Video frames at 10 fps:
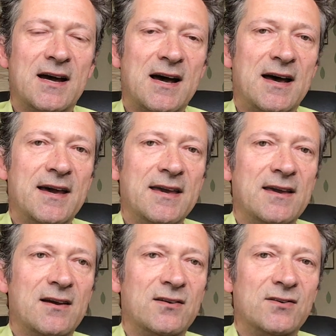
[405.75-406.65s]

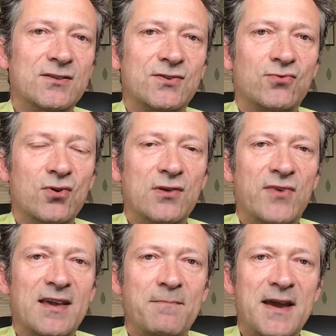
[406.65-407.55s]
I strongly
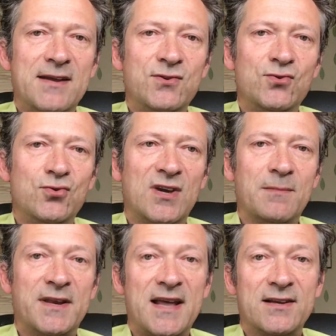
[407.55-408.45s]
recommend you
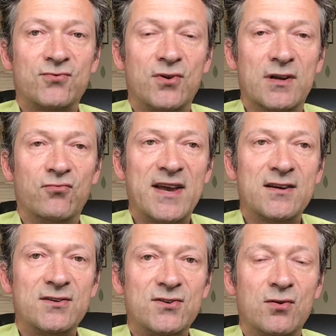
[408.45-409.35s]
keep an electronic
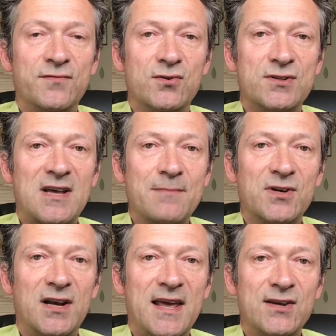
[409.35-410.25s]
record of your stamp
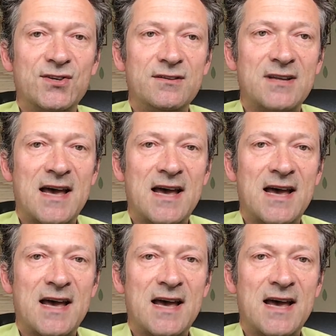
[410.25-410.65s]
collection,